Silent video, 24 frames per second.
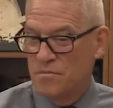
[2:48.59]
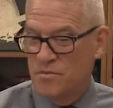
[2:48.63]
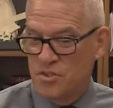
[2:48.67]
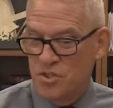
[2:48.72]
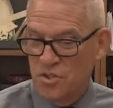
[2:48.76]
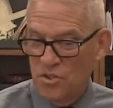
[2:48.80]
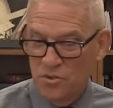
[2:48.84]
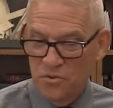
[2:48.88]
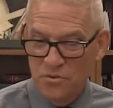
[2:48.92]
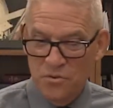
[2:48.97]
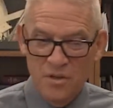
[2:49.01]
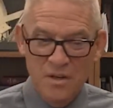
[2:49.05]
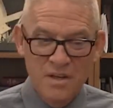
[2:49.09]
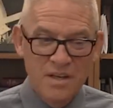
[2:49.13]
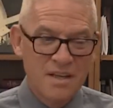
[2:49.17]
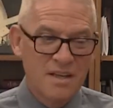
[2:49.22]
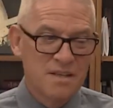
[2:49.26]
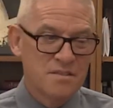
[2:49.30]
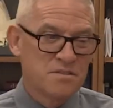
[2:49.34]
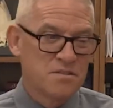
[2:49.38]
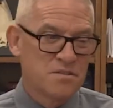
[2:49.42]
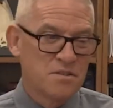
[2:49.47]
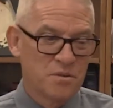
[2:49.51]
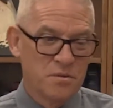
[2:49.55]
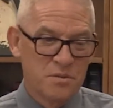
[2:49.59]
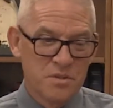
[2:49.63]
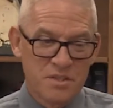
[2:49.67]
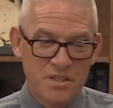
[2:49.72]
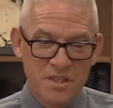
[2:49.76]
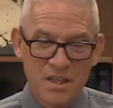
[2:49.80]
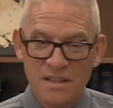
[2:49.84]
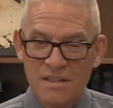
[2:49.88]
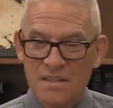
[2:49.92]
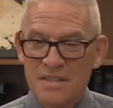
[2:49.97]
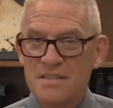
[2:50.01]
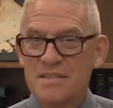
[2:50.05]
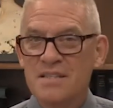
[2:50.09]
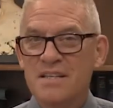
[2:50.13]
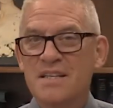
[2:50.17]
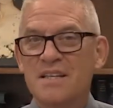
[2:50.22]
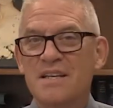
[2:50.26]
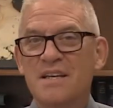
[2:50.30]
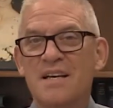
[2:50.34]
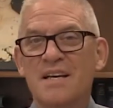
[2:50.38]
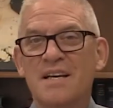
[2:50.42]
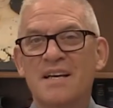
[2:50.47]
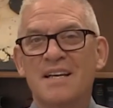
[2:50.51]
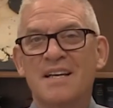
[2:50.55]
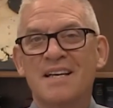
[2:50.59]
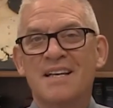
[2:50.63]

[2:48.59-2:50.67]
children. He has to deal with jealousy.